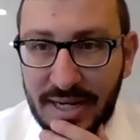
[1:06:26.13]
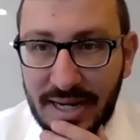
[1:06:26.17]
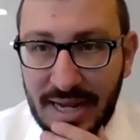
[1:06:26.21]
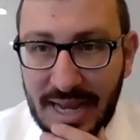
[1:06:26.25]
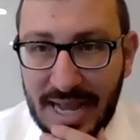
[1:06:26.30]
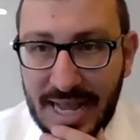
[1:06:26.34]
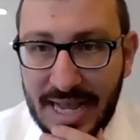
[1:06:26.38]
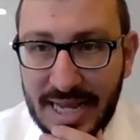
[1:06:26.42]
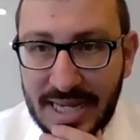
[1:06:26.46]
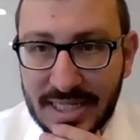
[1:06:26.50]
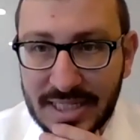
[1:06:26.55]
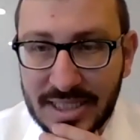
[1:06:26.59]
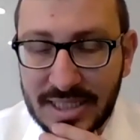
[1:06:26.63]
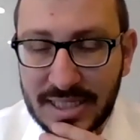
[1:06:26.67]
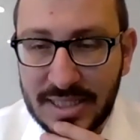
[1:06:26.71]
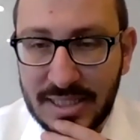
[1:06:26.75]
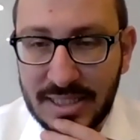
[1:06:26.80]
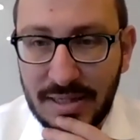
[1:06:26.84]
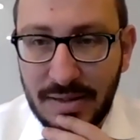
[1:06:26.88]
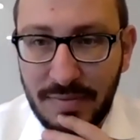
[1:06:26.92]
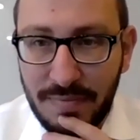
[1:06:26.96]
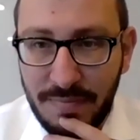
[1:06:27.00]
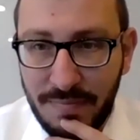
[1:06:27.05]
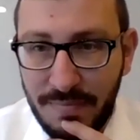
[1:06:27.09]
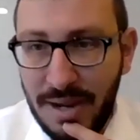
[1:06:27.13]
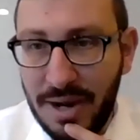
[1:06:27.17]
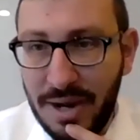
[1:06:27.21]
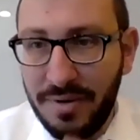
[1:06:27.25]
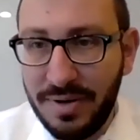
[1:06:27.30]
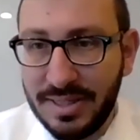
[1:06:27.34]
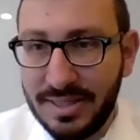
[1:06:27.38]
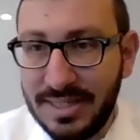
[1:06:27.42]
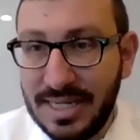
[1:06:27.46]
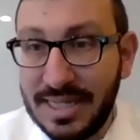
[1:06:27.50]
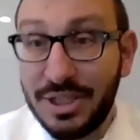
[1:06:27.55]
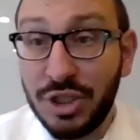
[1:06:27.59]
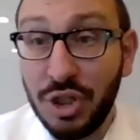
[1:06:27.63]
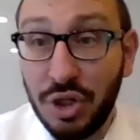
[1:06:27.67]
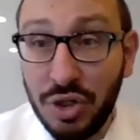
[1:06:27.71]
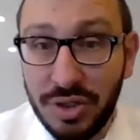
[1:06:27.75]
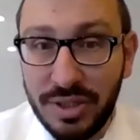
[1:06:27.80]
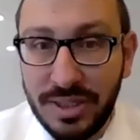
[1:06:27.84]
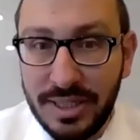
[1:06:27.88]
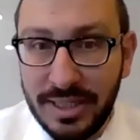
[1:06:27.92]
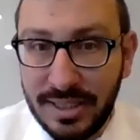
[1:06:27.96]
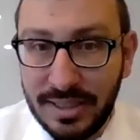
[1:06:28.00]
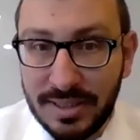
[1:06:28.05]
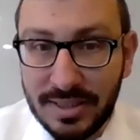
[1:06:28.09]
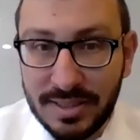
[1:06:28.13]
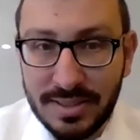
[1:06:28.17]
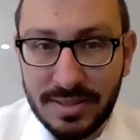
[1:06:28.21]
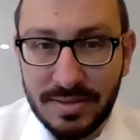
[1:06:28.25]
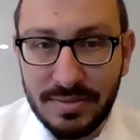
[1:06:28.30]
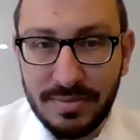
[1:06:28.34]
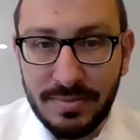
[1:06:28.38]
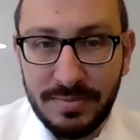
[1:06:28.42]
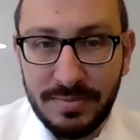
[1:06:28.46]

as merits, as good deeds.